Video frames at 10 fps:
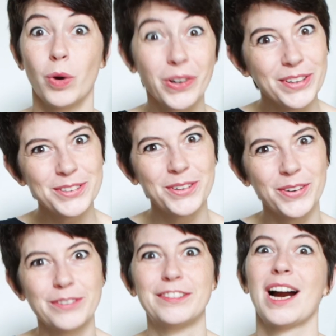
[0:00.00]
We're going to go
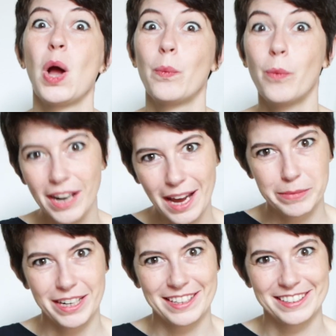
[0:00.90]
over what
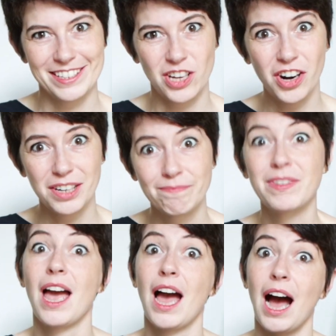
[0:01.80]
amber necklaces are,
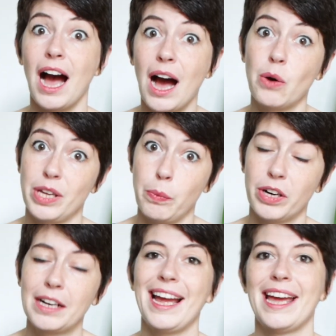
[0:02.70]
how they
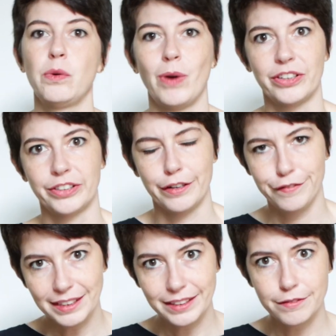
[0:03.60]
work and whether they're
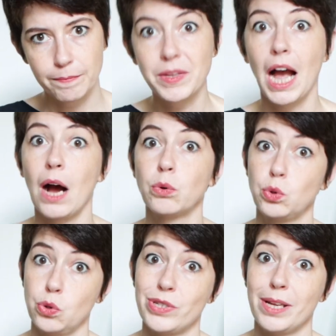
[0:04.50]
effective, how
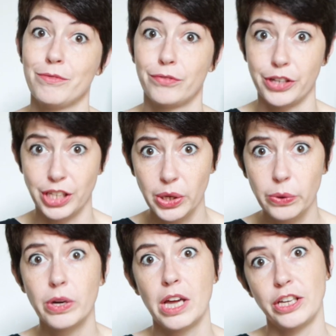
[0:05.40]
to choose them for
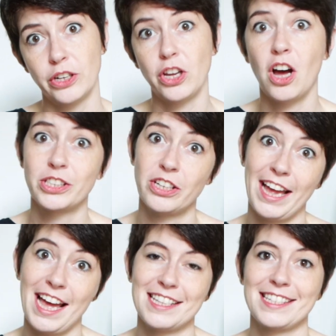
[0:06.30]
you, your dogs, your
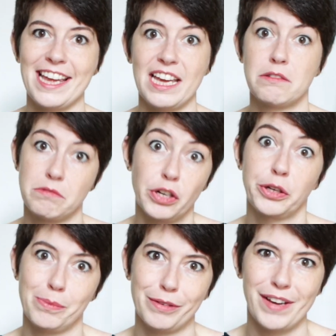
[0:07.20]
cats, and your
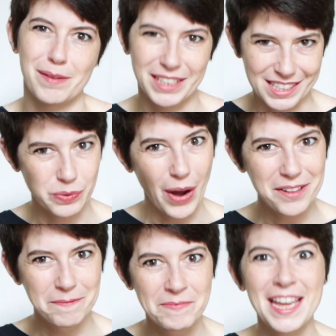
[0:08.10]
human family as well,